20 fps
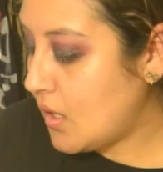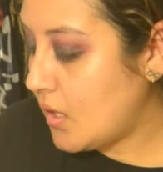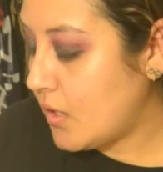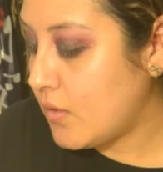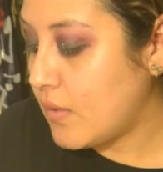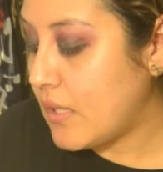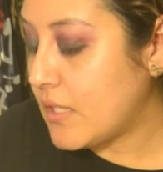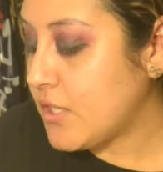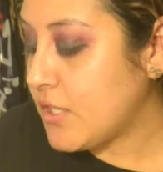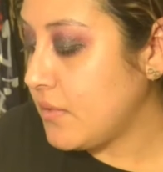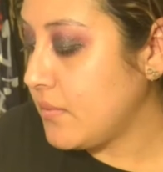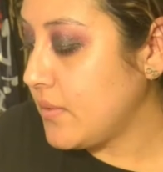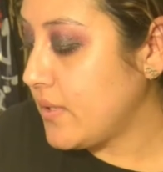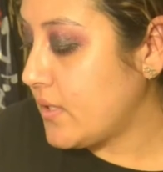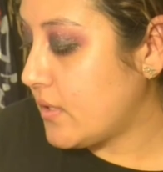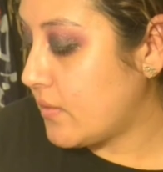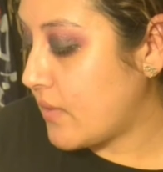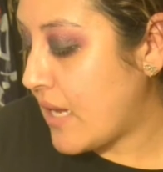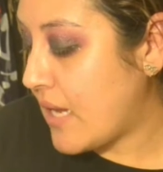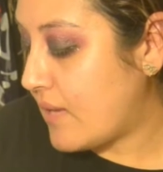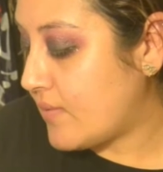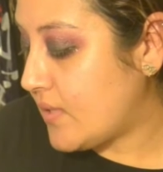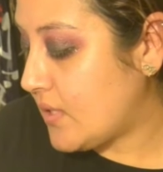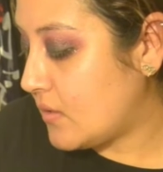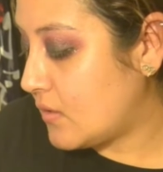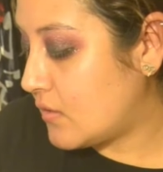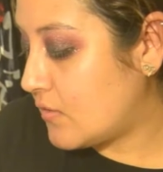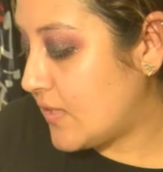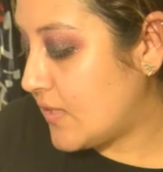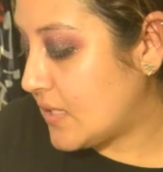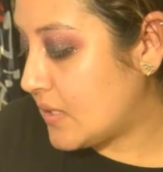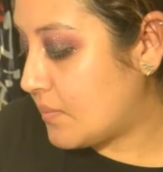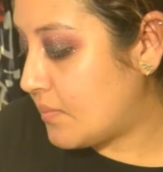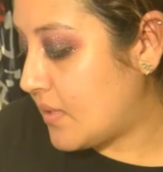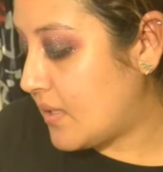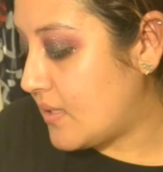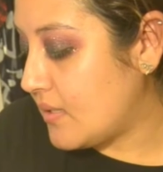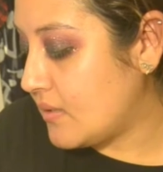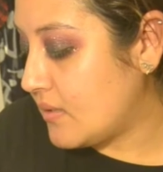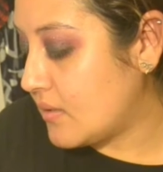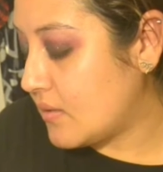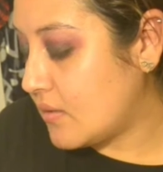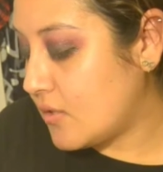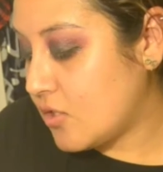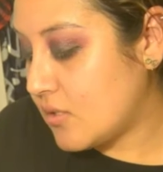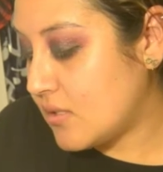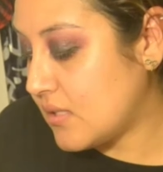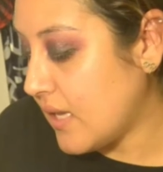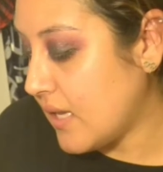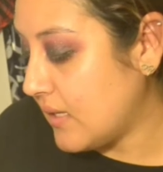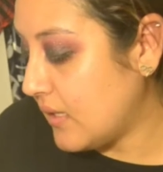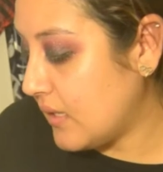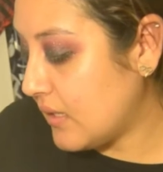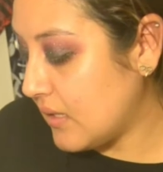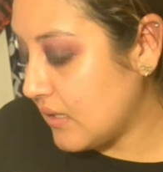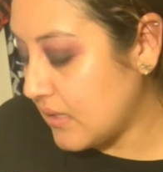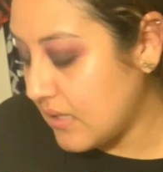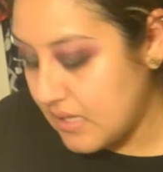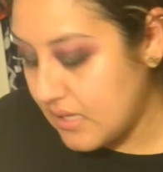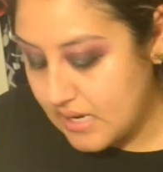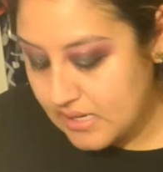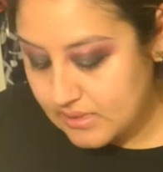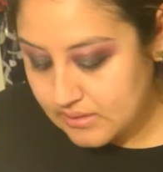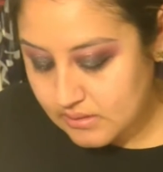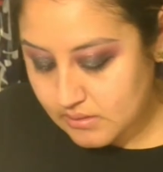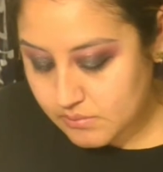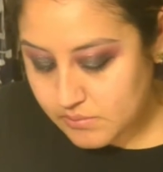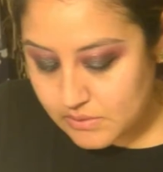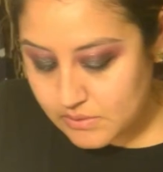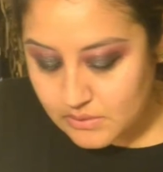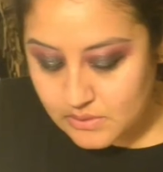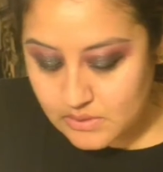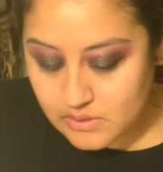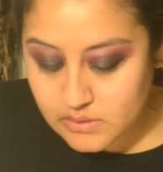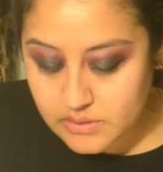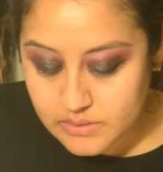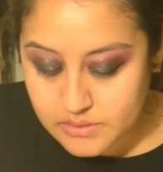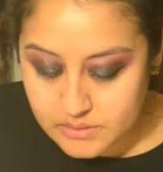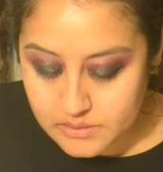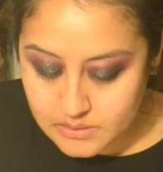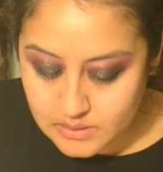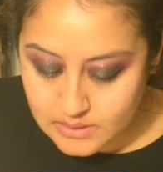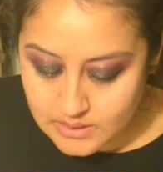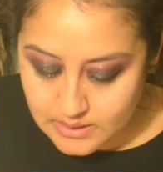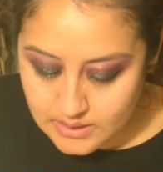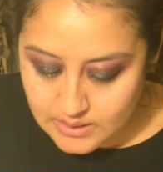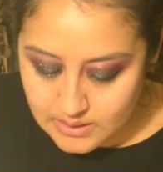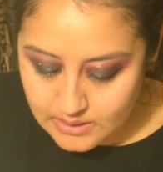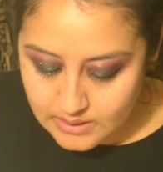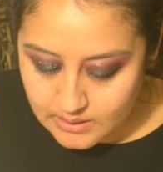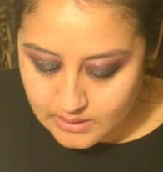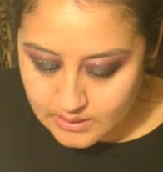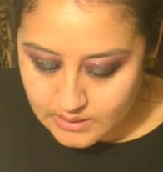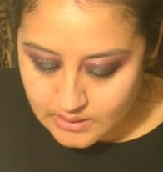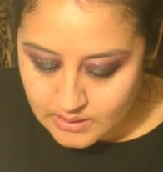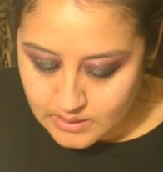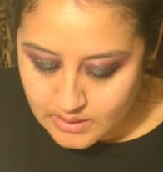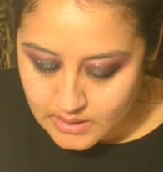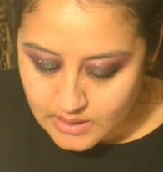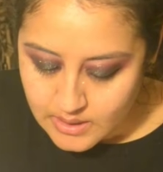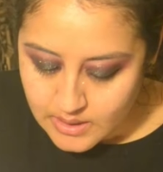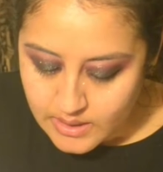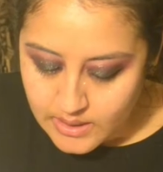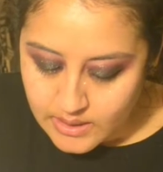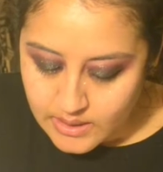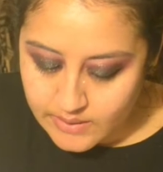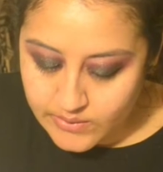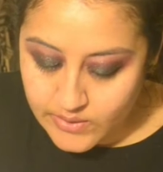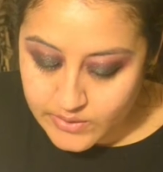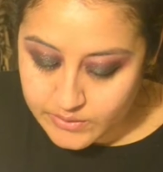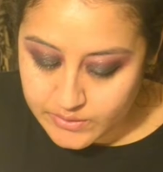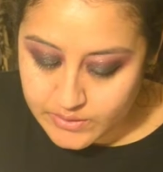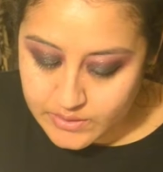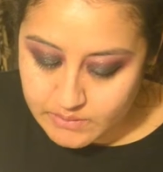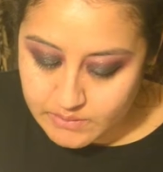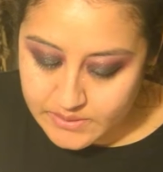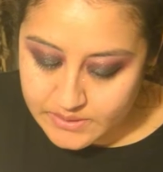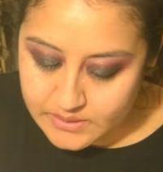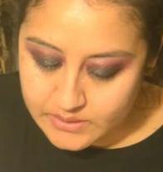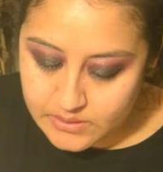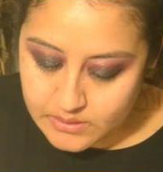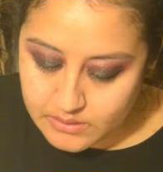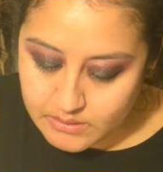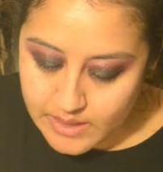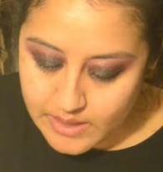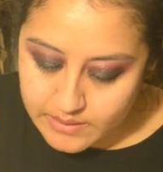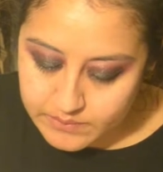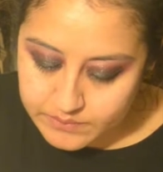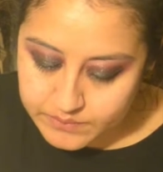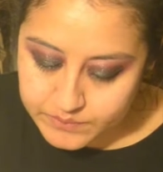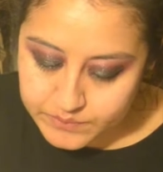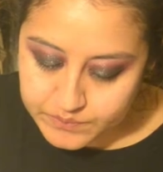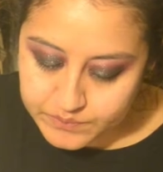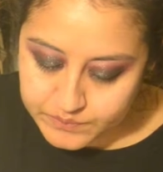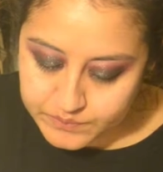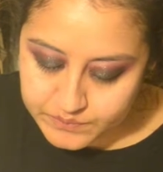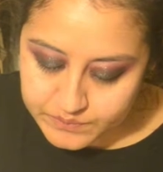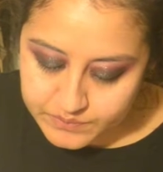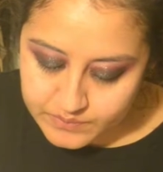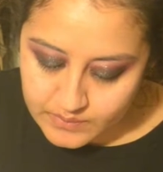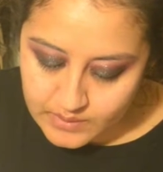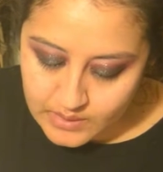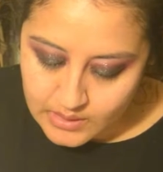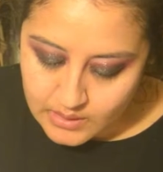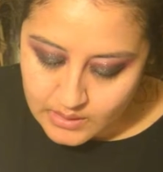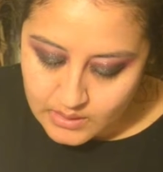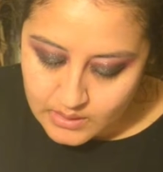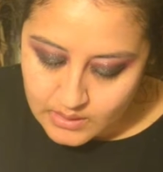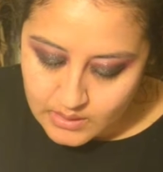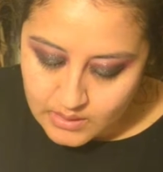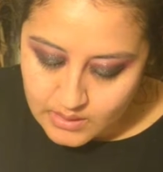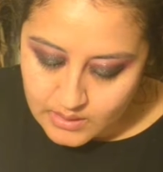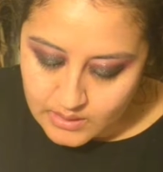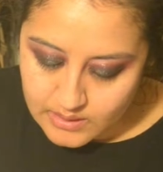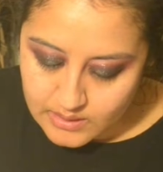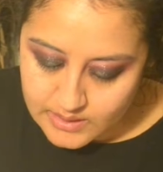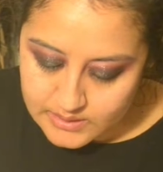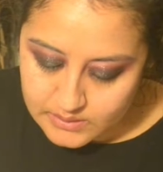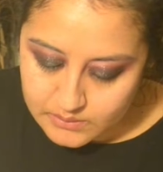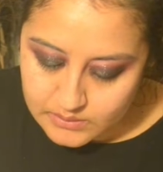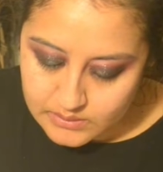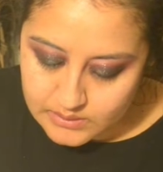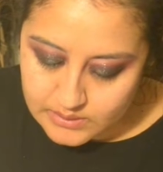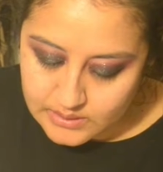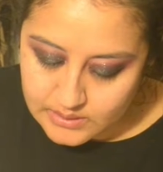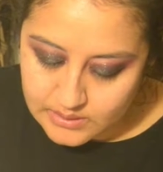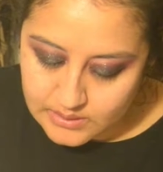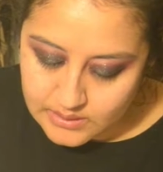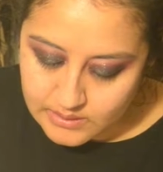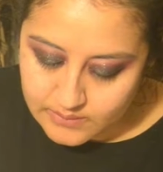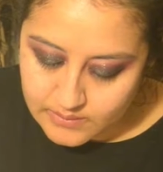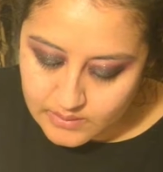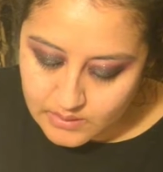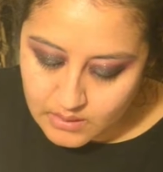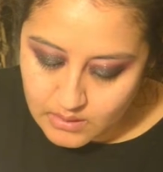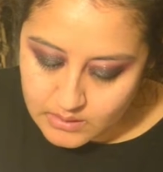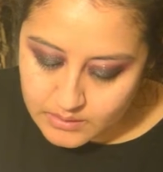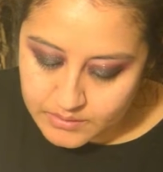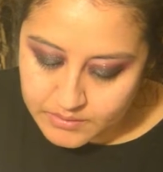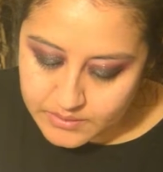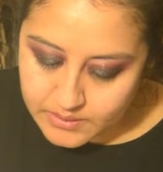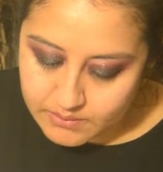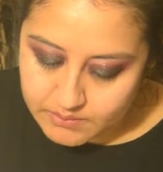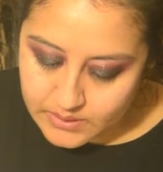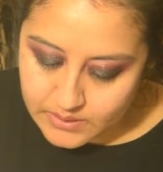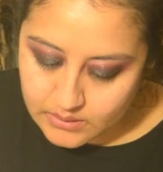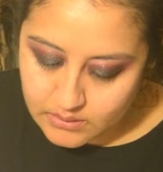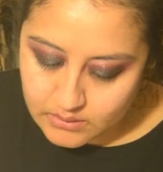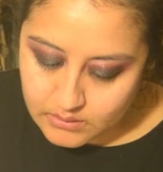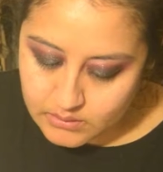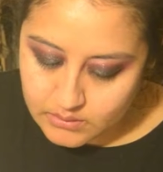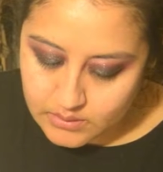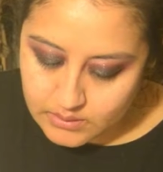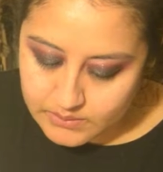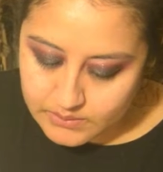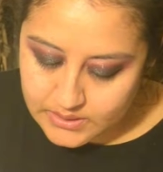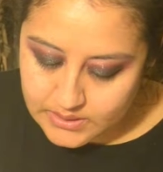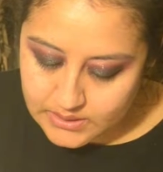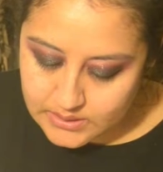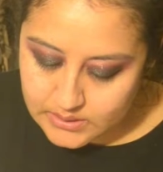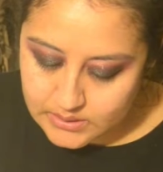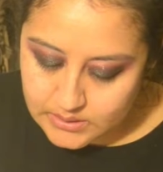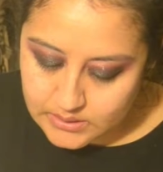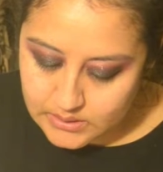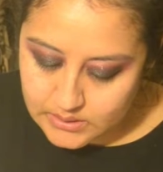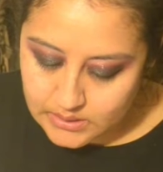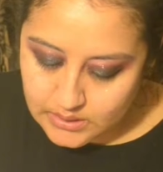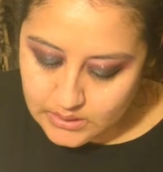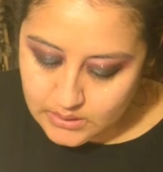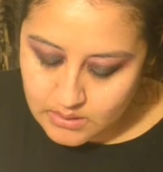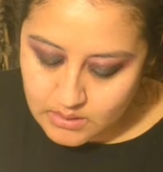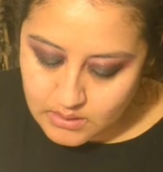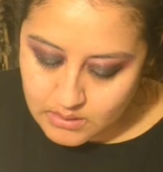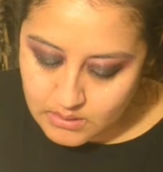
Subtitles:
You actually really don't have to use Fix Plus, just anything that has some sort of glycerin in it, and then you're going to mix it around. And that's what's going to give it our creamy tendency.